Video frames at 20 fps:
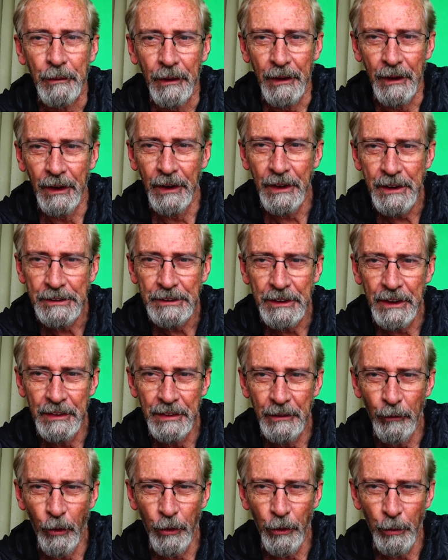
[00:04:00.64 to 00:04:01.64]
at least
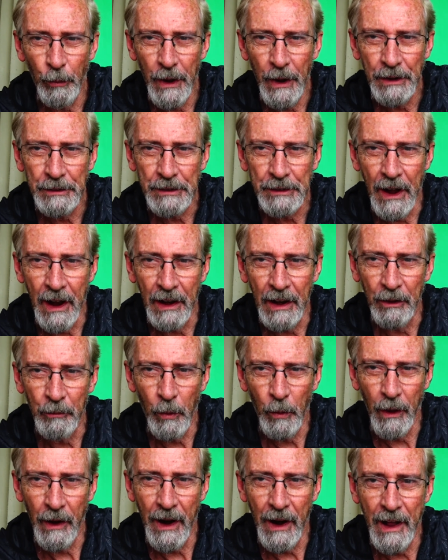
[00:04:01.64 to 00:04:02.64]
in Northwest
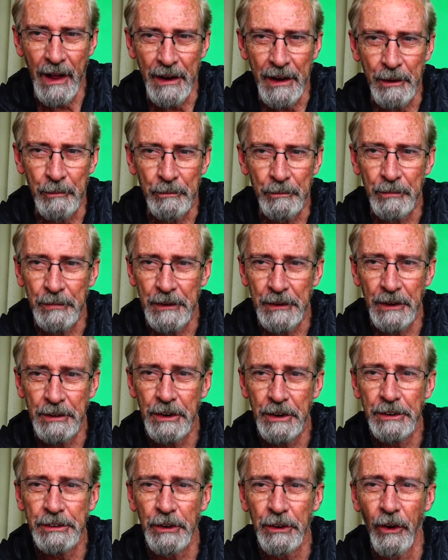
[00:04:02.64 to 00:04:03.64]
Thailand where I am, there
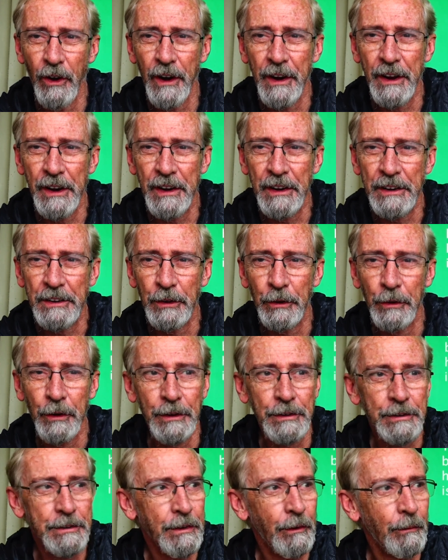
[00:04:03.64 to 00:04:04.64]
just aren't any
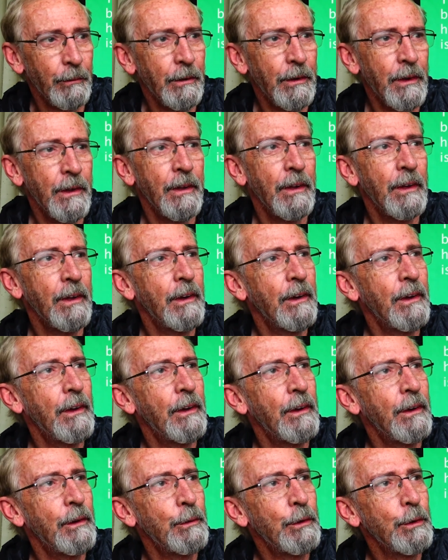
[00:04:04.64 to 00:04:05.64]
tourists.
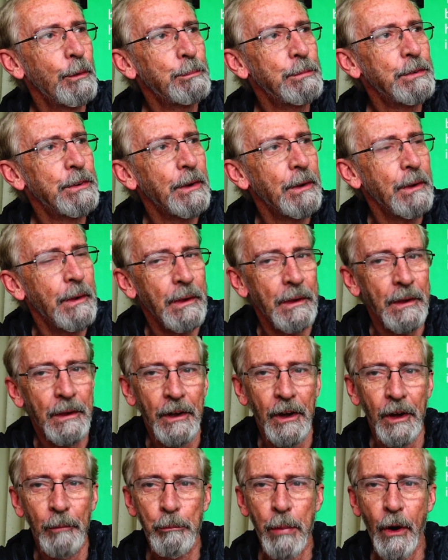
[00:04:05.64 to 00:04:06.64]
Oops,
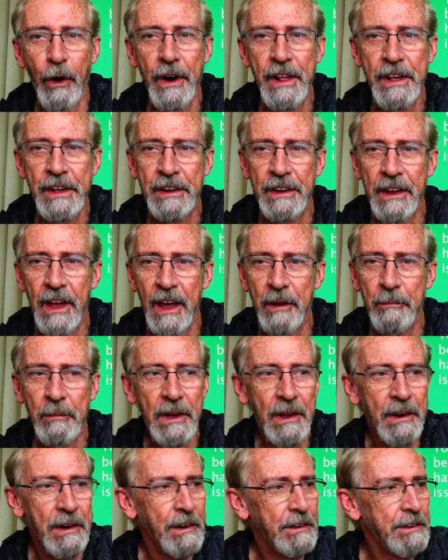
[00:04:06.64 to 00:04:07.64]
a birdie came
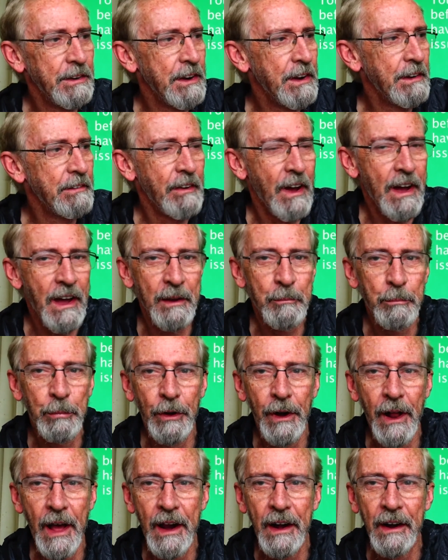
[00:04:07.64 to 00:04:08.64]
in to see if I had
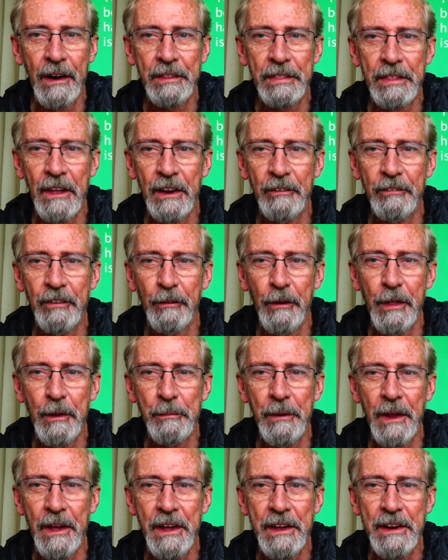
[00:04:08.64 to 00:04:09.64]
put out anything for
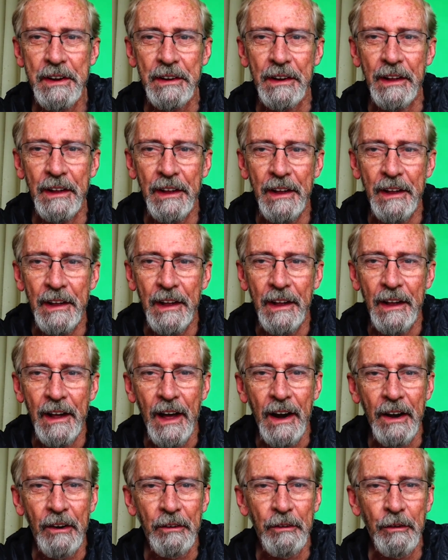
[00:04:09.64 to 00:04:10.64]
them to eat.
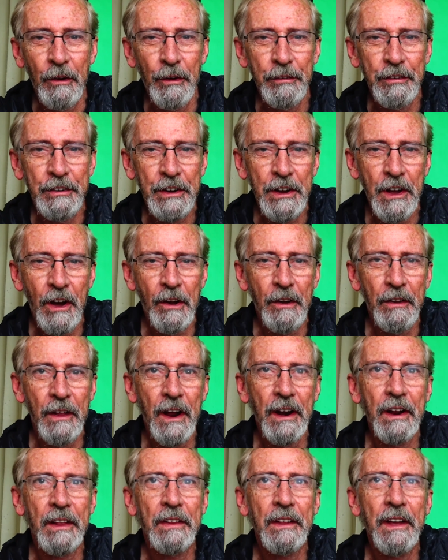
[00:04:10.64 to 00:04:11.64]
I don't know if you caught
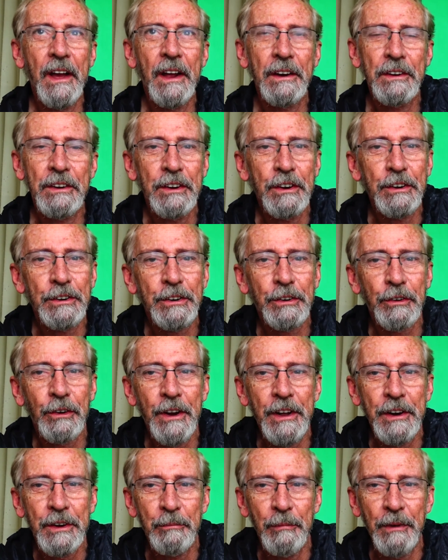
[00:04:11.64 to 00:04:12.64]
that in the edge of your
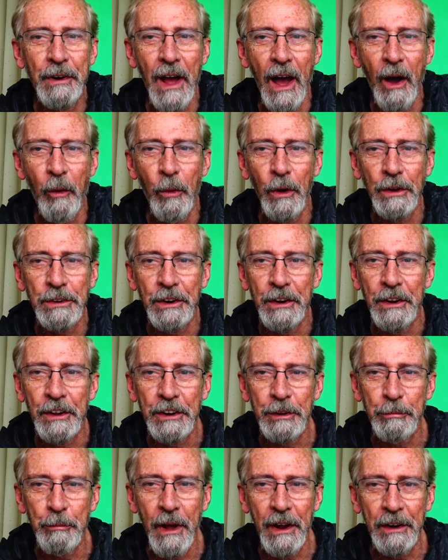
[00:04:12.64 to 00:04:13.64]
screen, but I wasn't
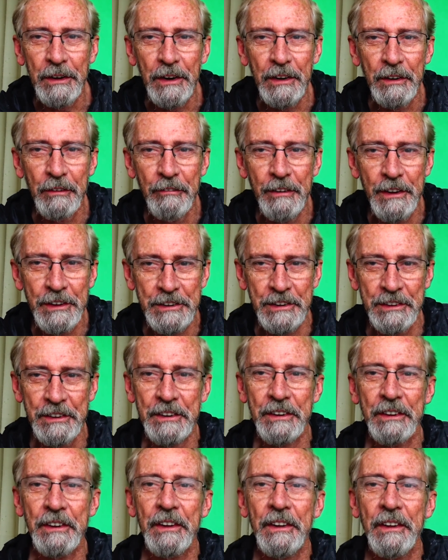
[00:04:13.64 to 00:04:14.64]
expecting a visit.
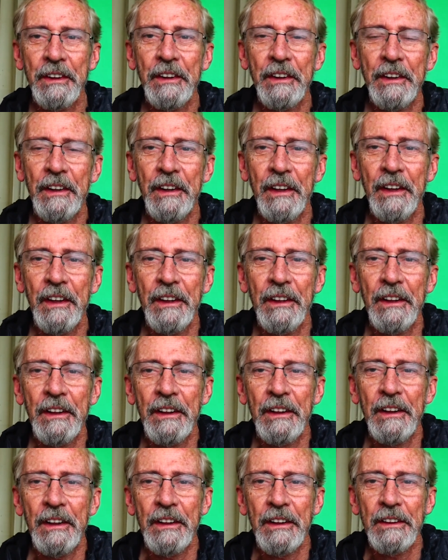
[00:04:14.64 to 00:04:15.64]

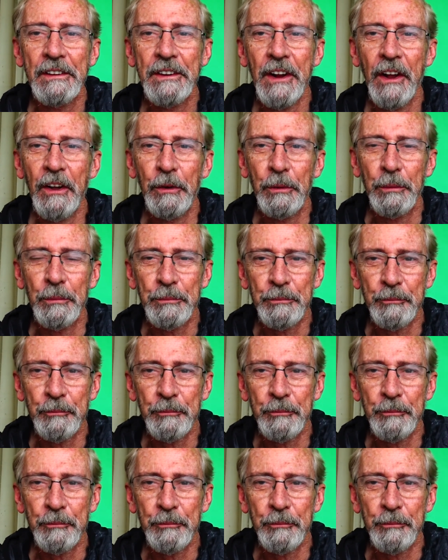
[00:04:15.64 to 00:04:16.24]
So